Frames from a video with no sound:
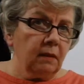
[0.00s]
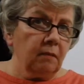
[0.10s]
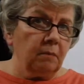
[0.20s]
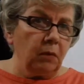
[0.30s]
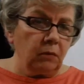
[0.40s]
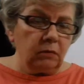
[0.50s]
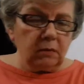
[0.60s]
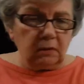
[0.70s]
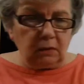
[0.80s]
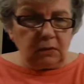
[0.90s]
both
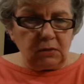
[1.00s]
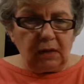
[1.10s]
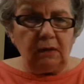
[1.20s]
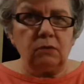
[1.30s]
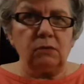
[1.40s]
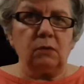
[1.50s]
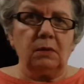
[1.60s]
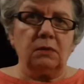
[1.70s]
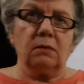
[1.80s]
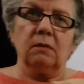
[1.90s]
containers so it
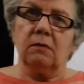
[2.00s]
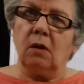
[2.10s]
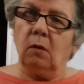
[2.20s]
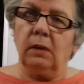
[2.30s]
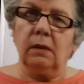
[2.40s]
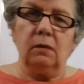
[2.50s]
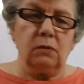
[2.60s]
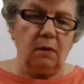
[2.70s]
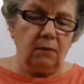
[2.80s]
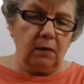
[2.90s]
doesn't totally close
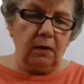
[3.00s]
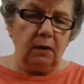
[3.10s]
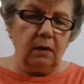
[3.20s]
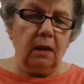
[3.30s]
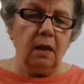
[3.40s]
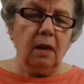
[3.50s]
off the heating.